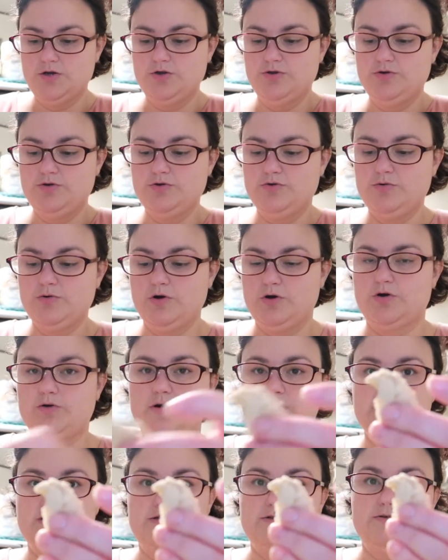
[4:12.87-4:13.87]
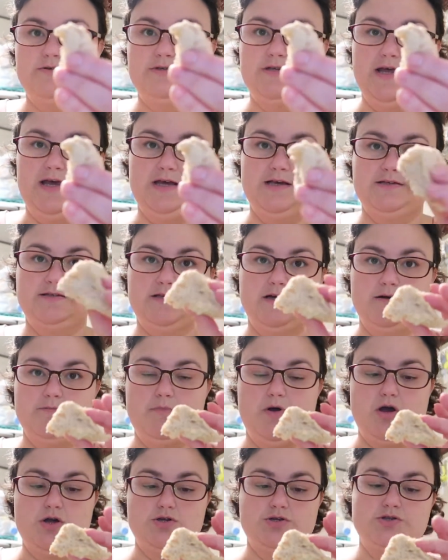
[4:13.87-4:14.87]
You are going to take
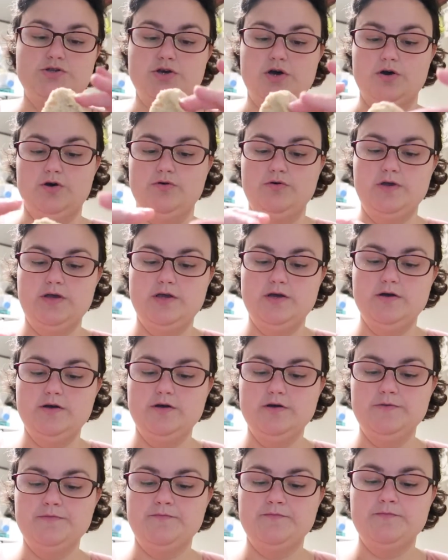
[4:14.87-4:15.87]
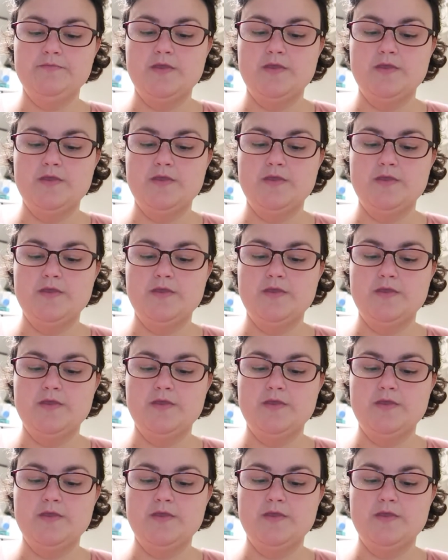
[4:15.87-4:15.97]
some dough here.